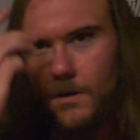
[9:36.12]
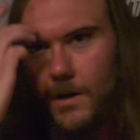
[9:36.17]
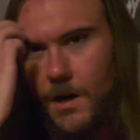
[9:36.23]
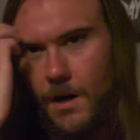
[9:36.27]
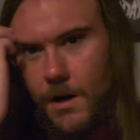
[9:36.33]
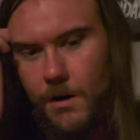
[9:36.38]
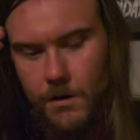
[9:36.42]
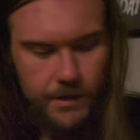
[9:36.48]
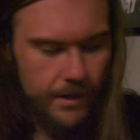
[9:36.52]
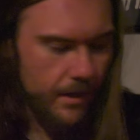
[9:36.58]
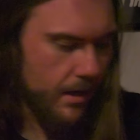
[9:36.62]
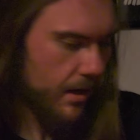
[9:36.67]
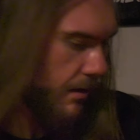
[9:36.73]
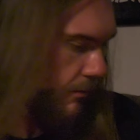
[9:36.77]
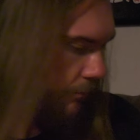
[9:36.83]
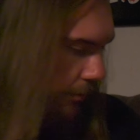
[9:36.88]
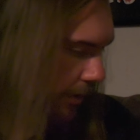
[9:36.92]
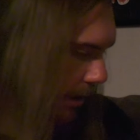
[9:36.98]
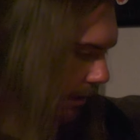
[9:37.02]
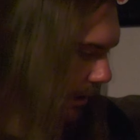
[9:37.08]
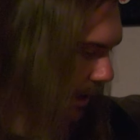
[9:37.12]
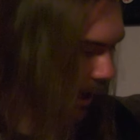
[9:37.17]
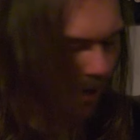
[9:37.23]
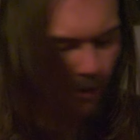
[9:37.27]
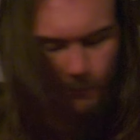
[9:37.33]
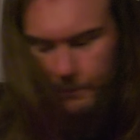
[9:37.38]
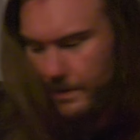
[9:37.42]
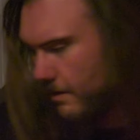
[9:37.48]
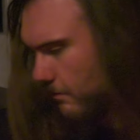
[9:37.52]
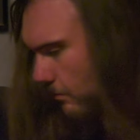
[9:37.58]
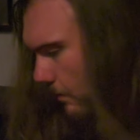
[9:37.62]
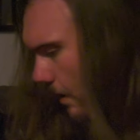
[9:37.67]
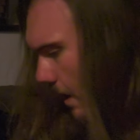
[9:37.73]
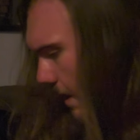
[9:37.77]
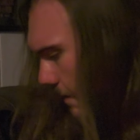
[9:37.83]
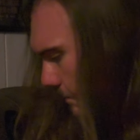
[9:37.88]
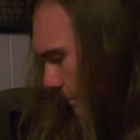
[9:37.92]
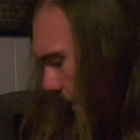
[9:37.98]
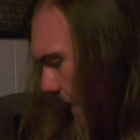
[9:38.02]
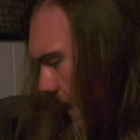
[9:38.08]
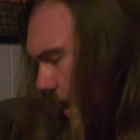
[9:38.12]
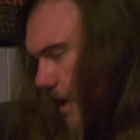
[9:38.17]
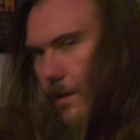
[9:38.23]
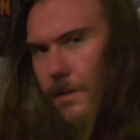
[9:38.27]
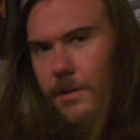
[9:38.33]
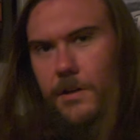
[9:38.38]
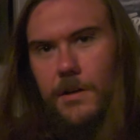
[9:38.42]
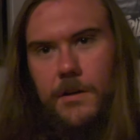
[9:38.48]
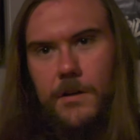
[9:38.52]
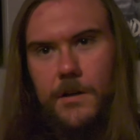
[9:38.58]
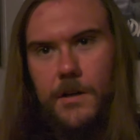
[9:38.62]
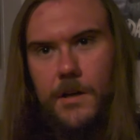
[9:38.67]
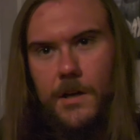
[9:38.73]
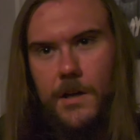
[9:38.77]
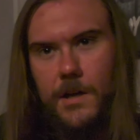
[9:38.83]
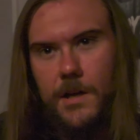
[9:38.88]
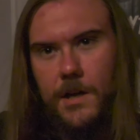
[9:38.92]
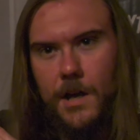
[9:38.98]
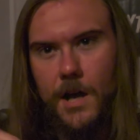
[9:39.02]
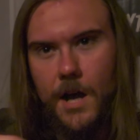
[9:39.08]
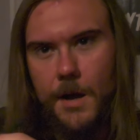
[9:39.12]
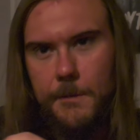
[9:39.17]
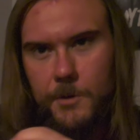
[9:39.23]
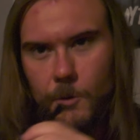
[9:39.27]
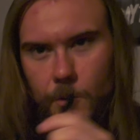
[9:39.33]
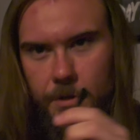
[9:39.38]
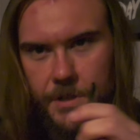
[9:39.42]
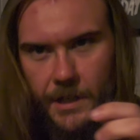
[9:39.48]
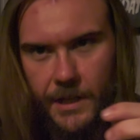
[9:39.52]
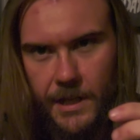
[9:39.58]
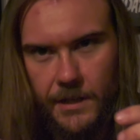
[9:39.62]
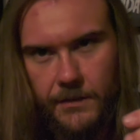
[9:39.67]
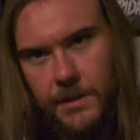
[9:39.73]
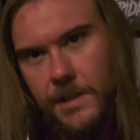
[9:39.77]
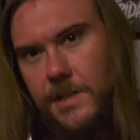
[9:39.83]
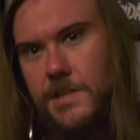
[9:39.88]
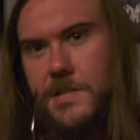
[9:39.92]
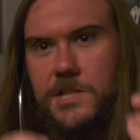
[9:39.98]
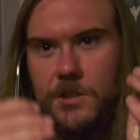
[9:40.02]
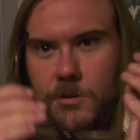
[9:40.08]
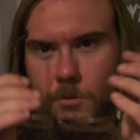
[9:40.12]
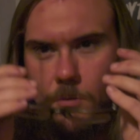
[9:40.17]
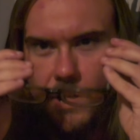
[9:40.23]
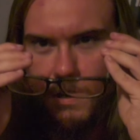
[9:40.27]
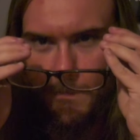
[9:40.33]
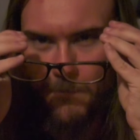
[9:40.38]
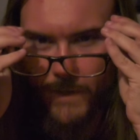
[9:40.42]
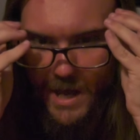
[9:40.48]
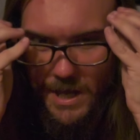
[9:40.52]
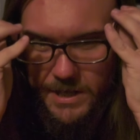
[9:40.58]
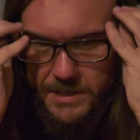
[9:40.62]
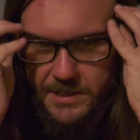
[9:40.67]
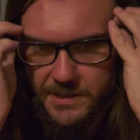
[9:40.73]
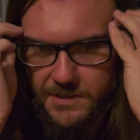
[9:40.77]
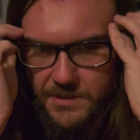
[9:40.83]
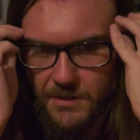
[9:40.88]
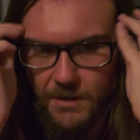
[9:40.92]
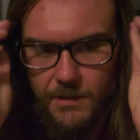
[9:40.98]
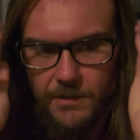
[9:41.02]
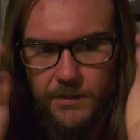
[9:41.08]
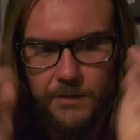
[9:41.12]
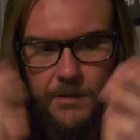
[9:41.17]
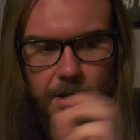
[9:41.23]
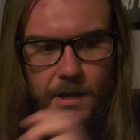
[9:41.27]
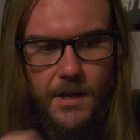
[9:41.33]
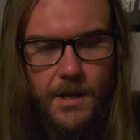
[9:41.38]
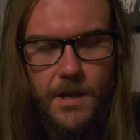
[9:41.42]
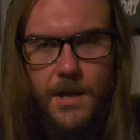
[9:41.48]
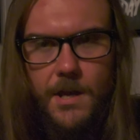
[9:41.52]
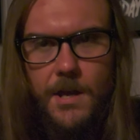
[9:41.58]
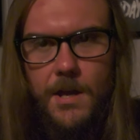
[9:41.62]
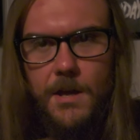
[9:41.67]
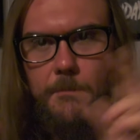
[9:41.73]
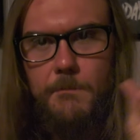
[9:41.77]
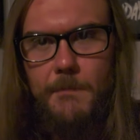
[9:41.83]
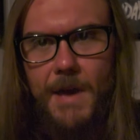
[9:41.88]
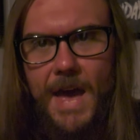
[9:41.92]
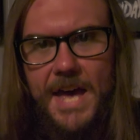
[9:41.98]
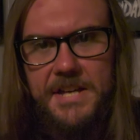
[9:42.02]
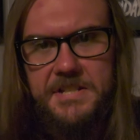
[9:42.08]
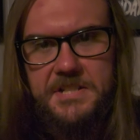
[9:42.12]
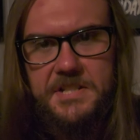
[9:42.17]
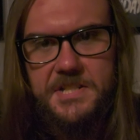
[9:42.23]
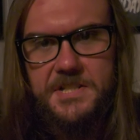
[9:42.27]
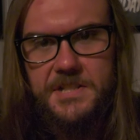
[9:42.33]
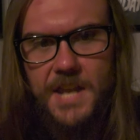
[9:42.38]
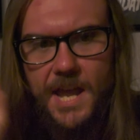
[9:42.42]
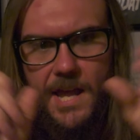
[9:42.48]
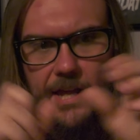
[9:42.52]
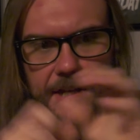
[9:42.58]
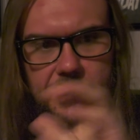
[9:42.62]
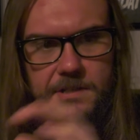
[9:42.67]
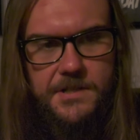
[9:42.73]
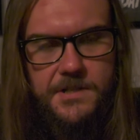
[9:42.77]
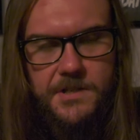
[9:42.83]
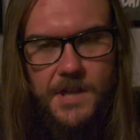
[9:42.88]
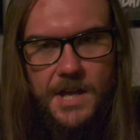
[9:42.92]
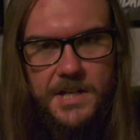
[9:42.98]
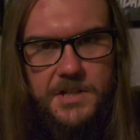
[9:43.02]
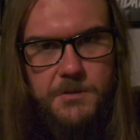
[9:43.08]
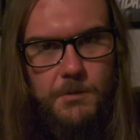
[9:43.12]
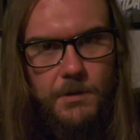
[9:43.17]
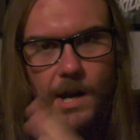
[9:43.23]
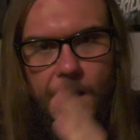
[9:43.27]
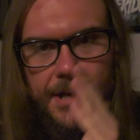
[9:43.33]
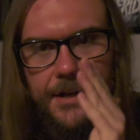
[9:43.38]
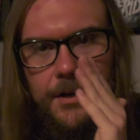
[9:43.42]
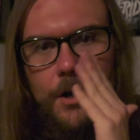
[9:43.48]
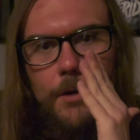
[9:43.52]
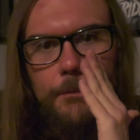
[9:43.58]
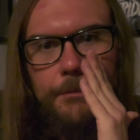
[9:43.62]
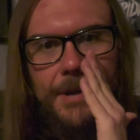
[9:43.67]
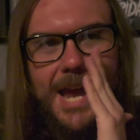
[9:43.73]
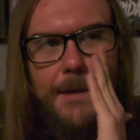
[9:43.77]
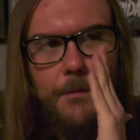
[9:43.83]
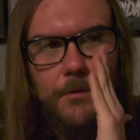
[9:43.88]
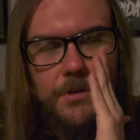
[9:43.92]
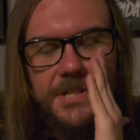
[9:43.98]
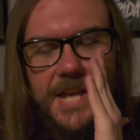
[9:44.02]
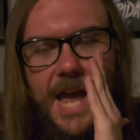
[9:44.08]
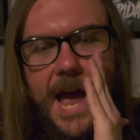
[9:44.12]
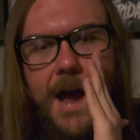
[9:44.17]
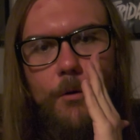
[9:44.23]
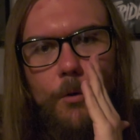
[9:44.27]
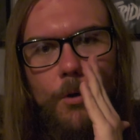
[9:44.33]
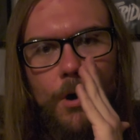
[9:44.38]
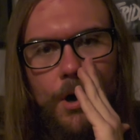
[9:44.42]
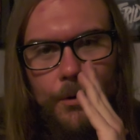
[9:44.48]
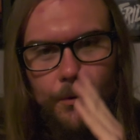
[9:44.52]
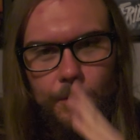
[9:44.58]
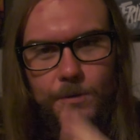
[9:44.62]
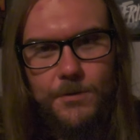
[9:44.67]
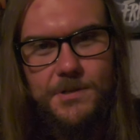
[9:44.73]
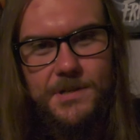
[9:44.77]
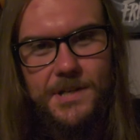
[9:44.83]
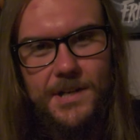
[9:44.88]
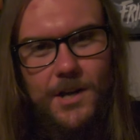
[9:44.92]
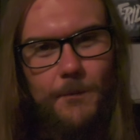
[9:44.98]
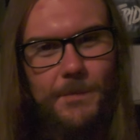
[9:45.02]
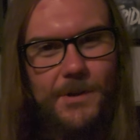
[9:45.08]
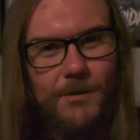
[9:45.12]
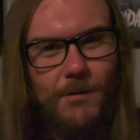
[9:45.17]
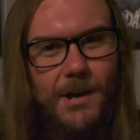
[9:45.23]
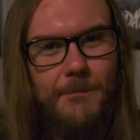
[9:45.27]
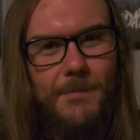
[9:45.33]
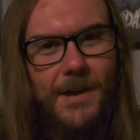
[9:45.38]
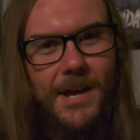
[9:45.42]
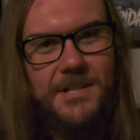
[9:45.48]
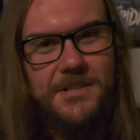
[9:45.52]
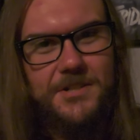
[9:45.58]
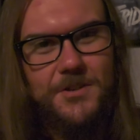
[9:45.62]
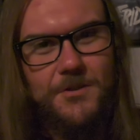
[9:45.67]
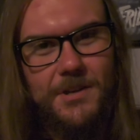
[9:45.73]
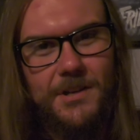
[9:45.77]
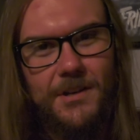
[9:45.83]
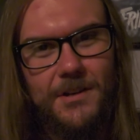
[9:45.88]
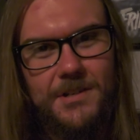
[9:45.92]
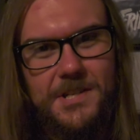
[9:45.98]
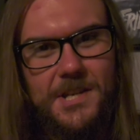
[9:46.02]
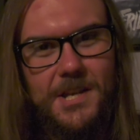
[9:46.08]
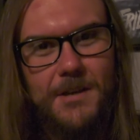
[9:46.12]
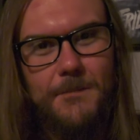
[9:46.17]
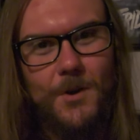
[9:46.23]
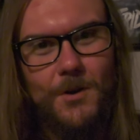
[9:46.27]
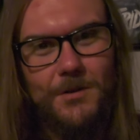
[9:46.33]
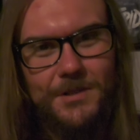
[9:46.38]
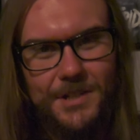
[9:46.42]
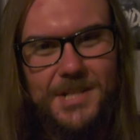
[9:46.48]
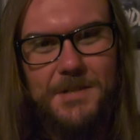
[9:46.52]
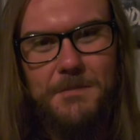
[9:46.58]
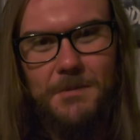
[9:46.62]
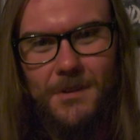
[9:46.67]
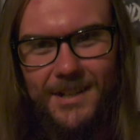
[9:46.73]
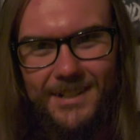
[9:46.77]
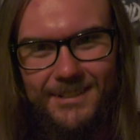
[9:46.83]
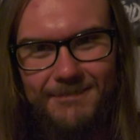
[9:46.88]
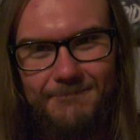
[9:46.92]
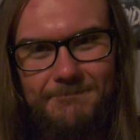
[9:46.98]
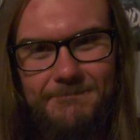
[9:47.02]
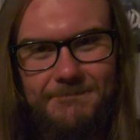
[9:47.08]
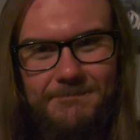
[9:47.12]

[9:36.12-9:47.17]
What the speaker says: Okay, well, I'll be right back. I'm going to get these three masks on mask stands. That's what I call paper towel holders, and I'll be right back so you can see them all displayed.